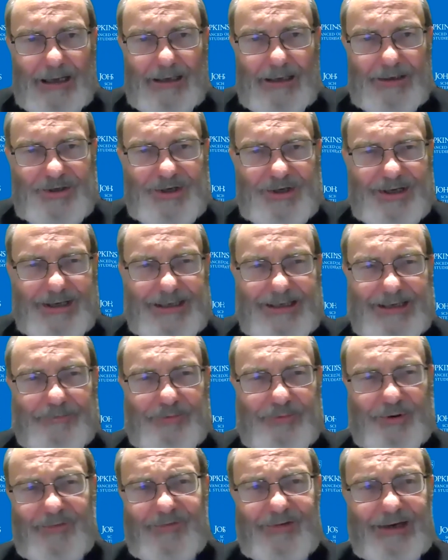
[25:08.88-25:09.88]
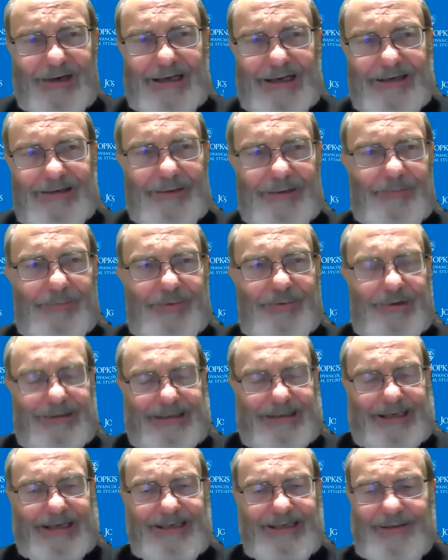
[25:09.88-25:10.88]
She's a perfect
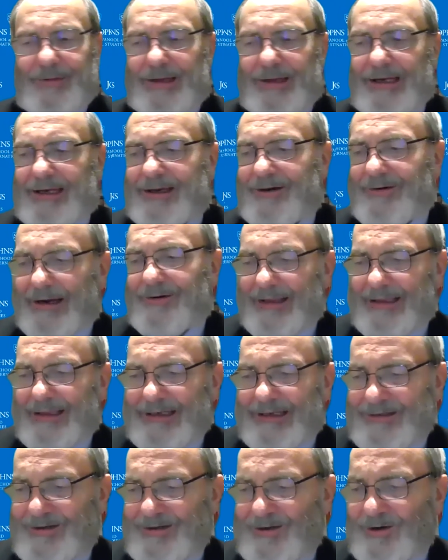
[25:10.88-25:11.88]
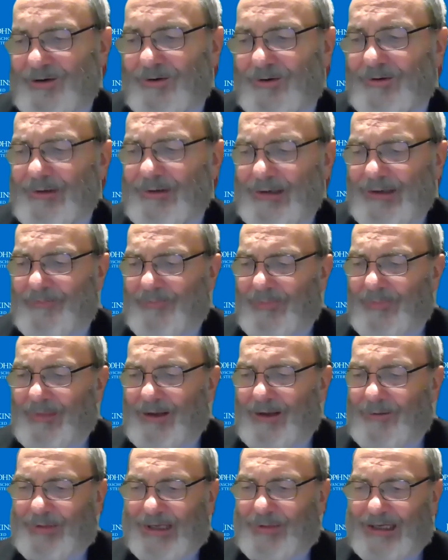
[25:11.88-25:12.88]
participant here, I think, too,
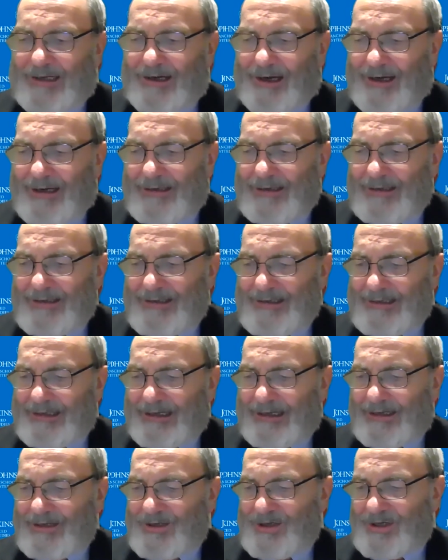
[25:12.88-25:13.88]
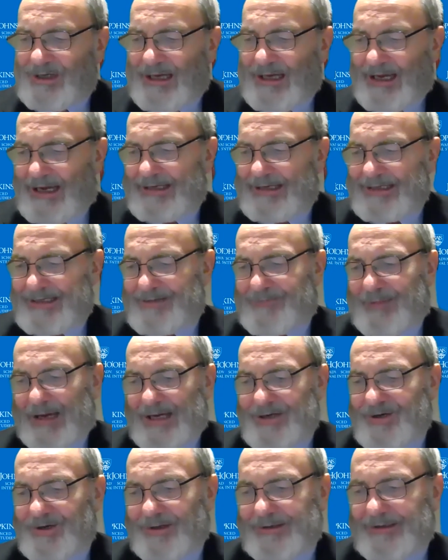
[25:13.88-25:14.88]
because she has
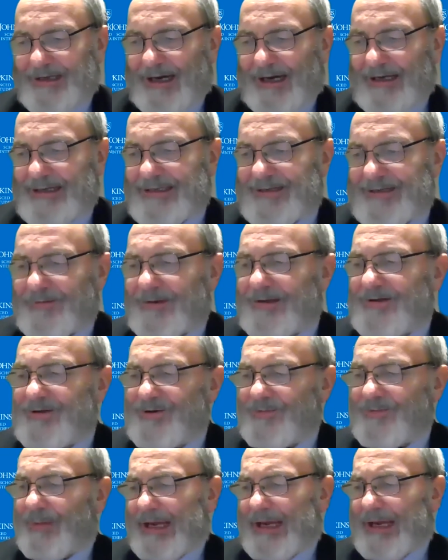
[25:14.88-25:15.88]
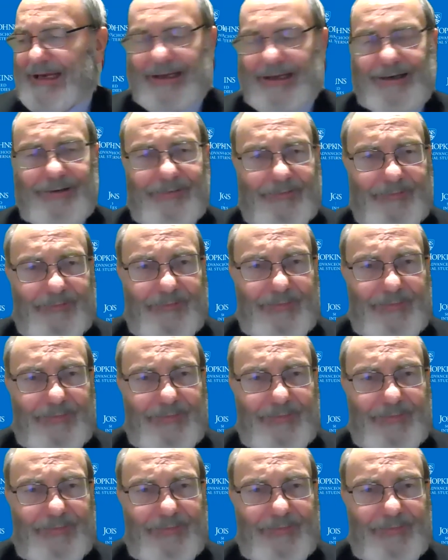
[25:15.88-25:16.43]
special ties with Japan.